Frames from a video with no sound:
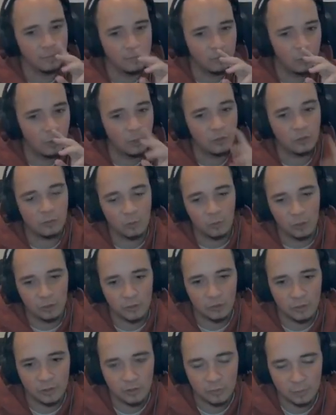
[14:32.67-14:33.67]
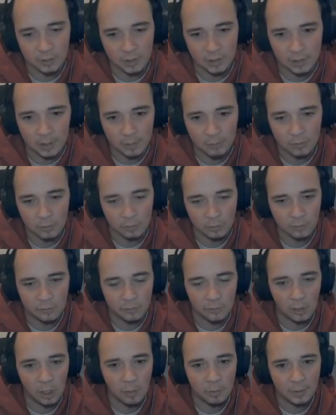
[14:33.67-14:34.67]
watch this be an absolute
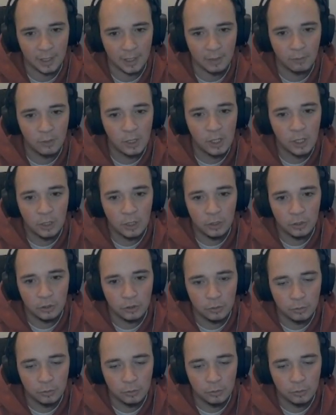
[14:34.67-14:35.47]
flop now. You